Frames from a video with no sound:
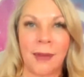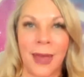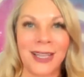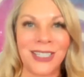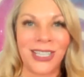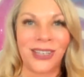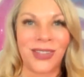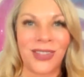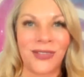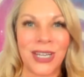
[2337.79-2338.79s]
back to you
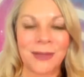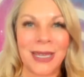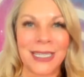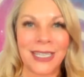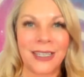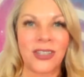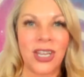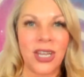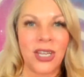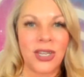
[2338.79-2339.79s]
with a voice message.
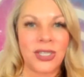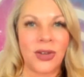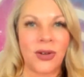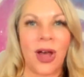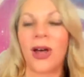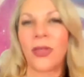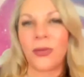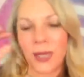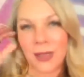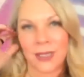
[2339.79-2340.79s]
So all
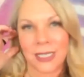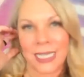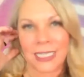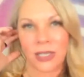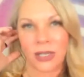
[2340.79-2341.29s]
three of those links are